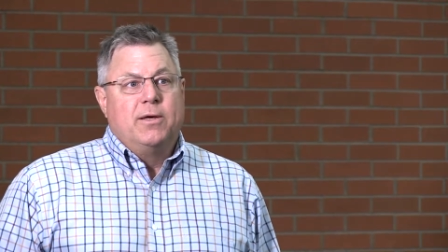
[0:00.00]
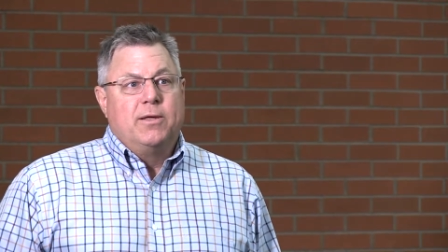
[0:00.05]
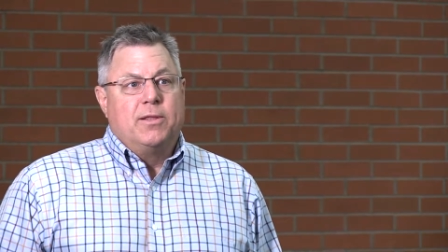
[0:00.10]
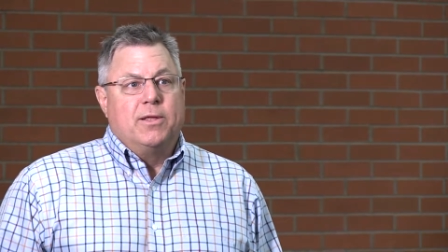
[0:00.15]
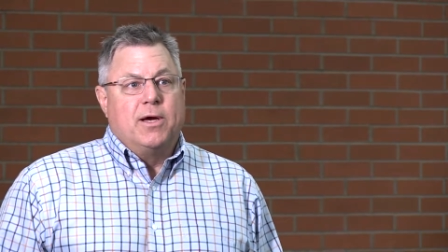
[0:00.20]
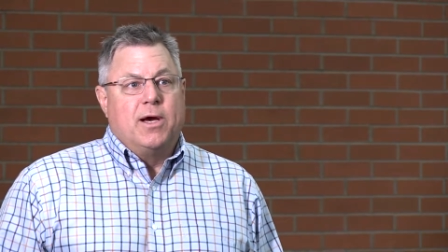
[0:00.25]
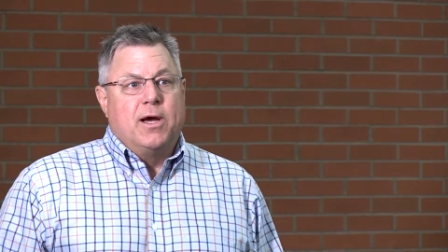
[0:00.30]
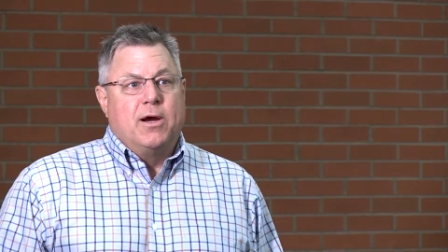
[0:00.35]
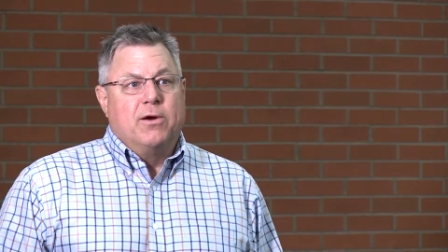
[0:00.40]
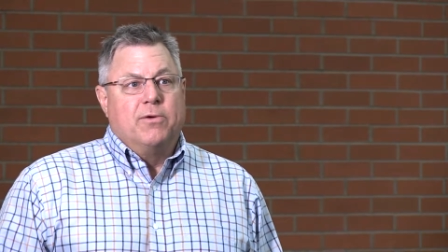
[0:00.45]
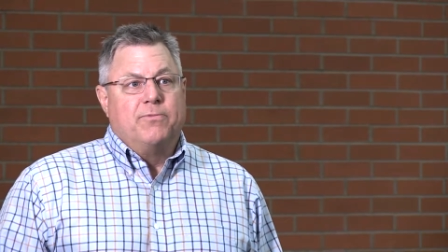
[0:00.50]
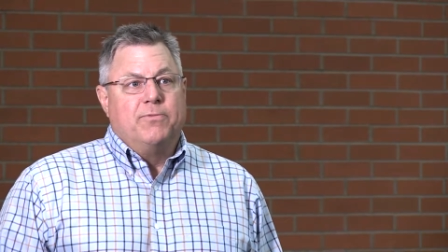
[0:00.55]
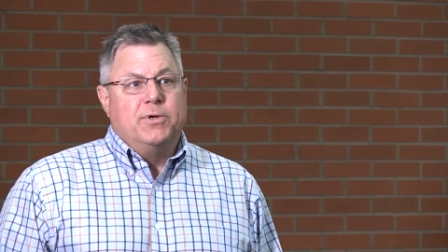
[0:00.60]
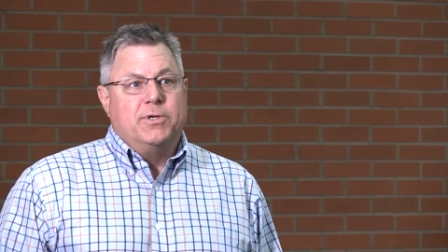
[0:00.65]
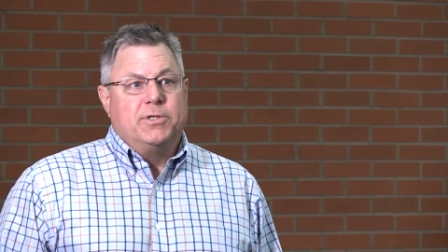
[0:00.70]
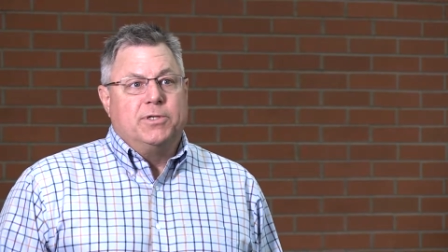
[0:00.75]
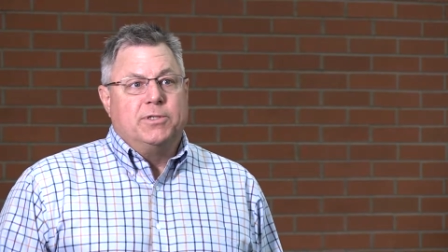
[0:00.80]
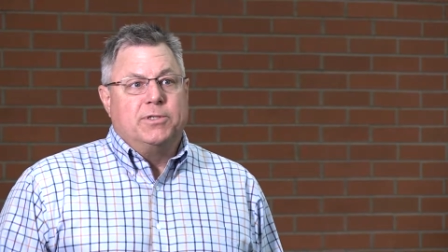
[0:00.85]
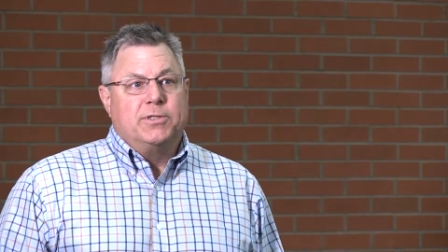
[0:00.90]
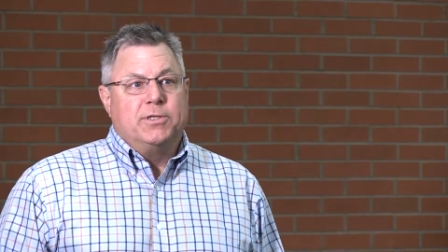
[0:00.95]
the higher
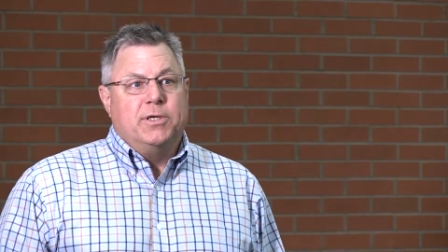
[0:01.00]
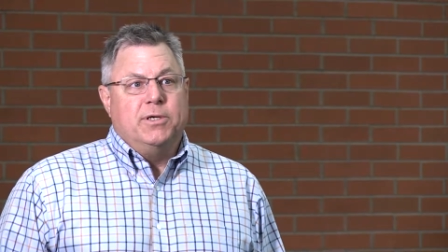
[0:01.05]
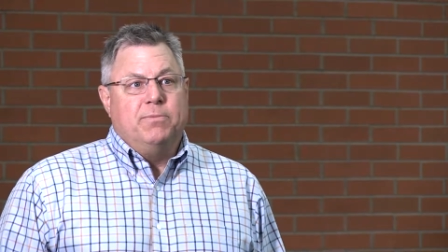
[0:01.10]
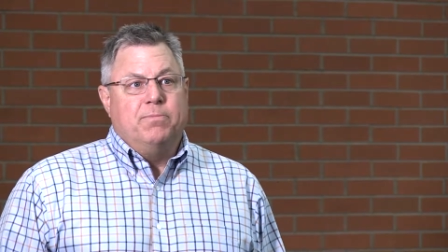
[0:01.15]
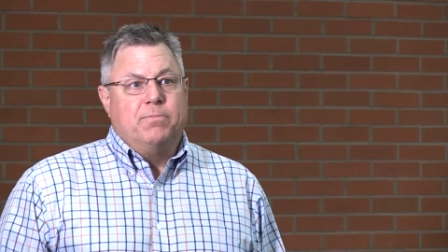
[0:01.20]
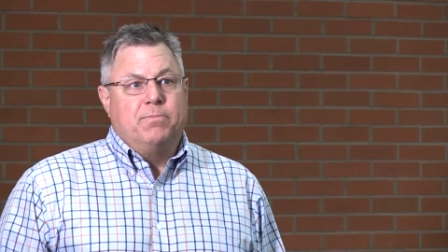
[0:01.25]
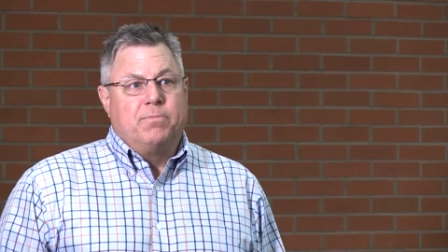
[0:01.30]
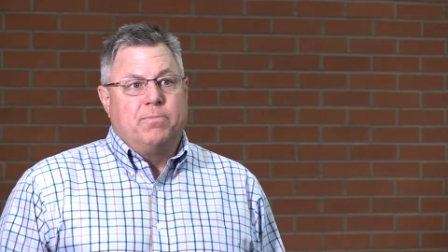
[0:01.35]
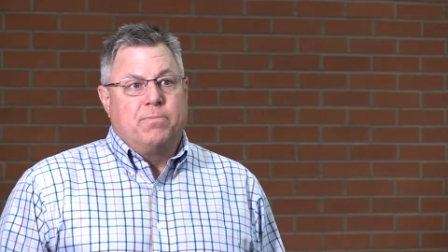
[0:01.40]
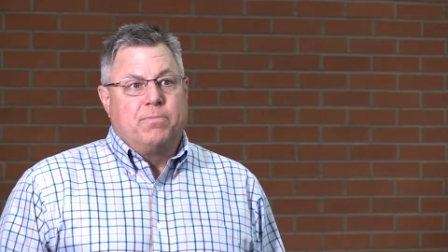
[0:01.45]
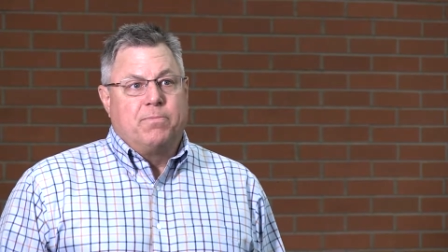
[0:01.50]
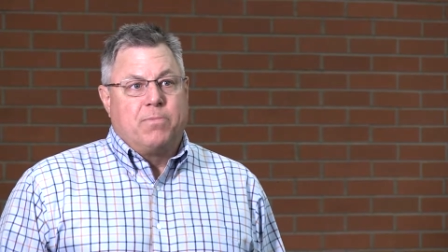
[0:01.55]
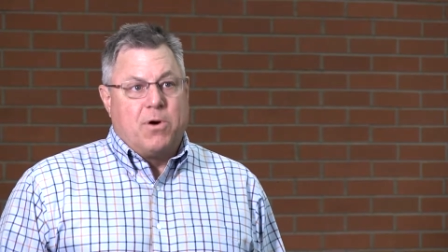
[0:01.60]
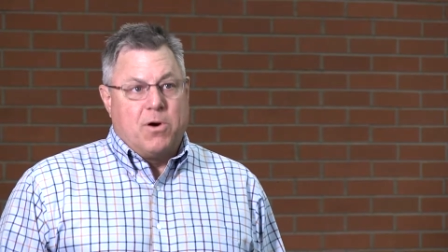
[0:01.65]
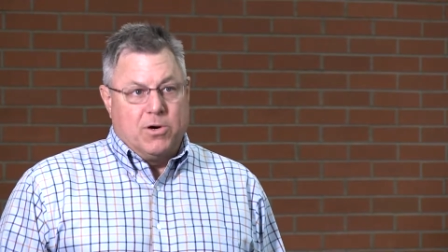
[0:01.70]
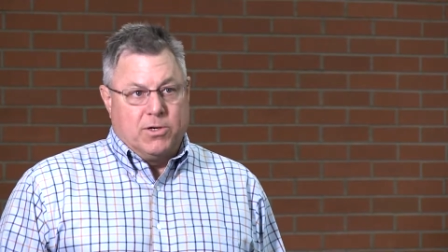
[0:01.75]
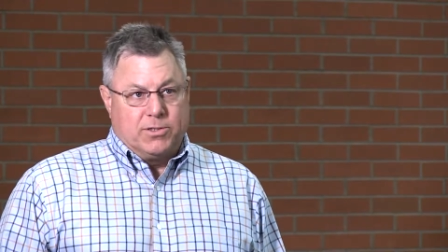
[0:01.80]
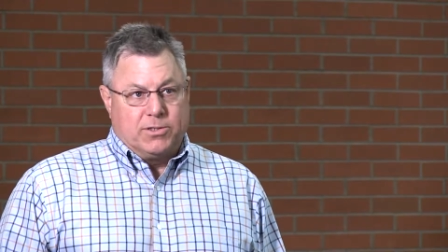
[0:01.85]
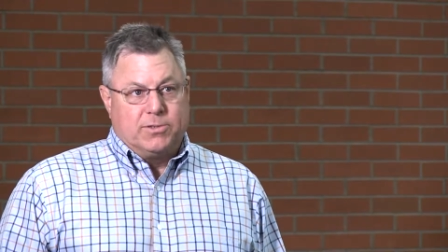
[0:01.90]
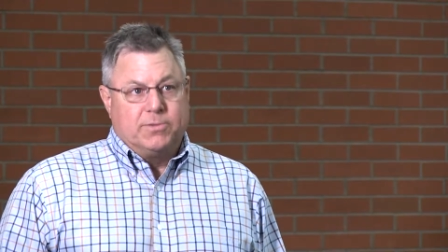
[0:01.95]
efficiency
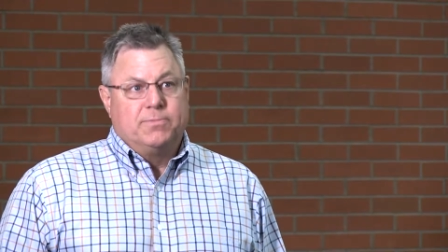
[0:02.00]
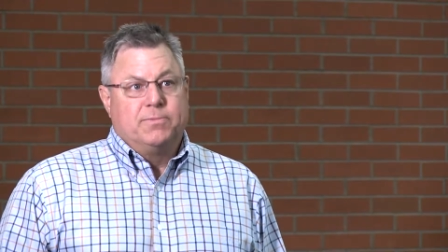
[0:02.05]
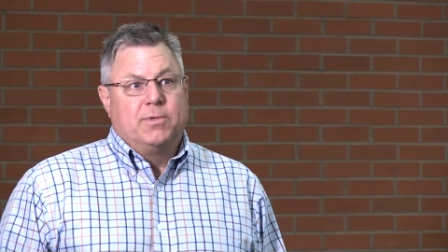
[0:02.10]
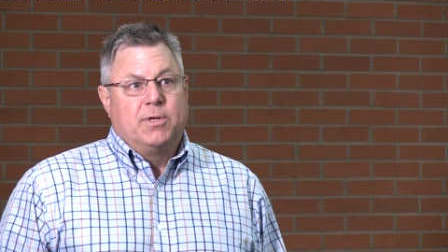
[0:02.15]
parts.